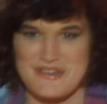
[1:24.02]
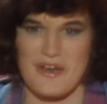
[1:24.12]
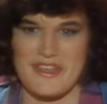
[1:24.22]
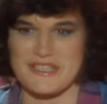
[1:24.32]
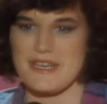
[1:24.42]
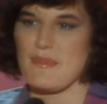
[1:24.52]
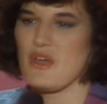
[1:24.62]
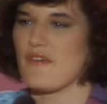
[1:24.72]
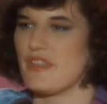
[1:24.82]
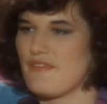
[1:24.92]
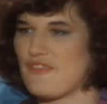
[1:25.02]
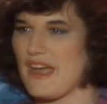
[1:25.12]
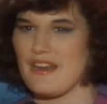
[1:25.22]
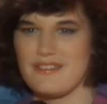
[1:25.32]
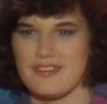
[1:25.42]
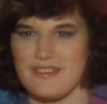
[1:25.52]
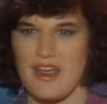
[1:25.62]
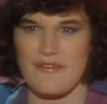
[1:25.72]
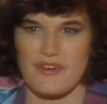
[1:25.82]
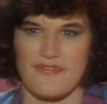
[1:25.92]
know they see me over the fence
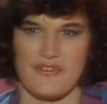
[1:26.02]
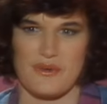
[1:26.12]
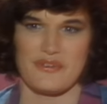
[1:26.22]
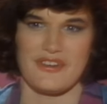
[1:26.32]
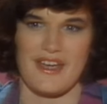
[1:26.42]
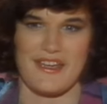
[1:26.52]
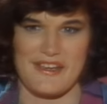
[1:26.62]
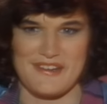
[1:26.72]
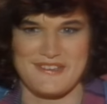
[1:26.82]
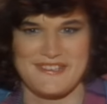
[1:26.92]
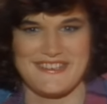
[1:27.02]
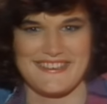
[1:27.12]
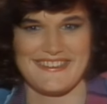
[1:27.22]
every few seconds.